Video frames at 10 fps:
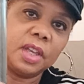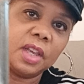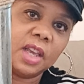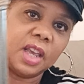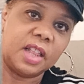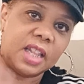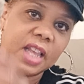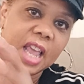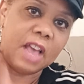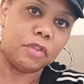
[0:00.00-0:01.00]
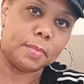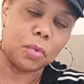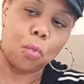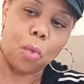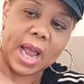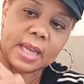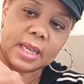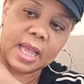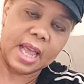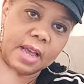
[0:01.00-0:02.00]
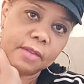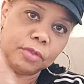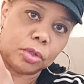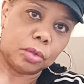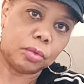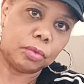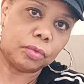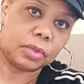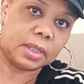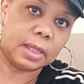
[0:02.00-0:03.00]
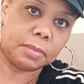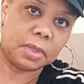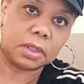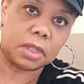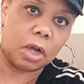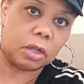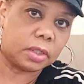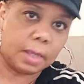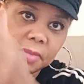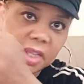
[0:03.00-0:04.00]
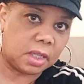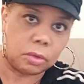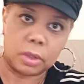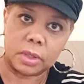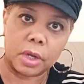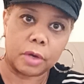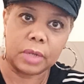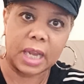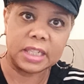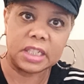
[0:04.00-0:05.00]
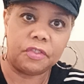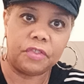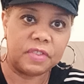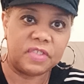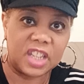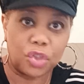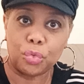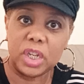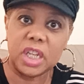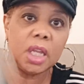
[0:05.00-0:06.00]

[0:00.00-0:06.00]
And then they have them in white, and they have, you know, something on there, 1953.